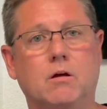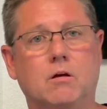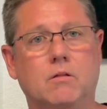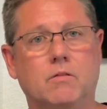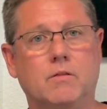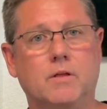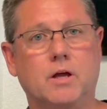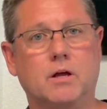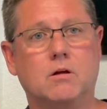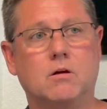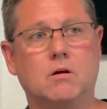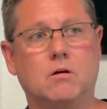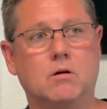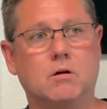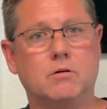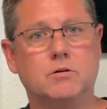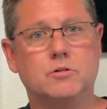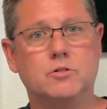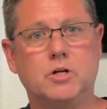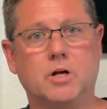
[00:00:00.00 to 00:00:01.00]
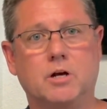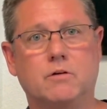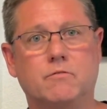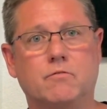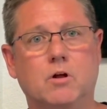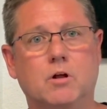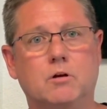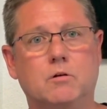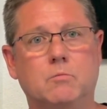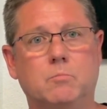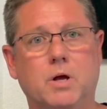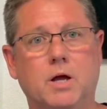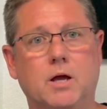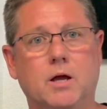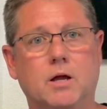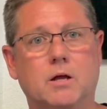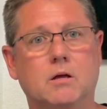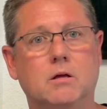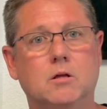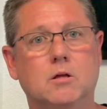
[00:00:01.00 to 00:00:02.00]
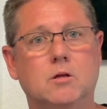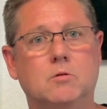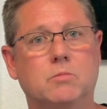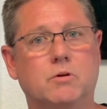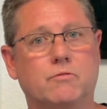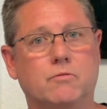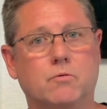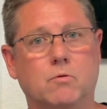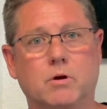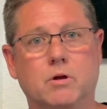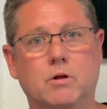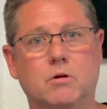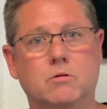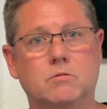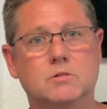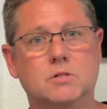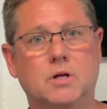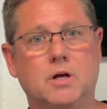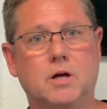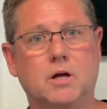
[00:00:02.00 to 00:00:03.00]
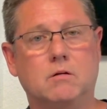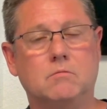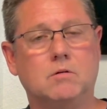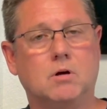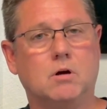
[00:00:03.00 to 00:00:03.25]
on that car is checked front to back before it goes out.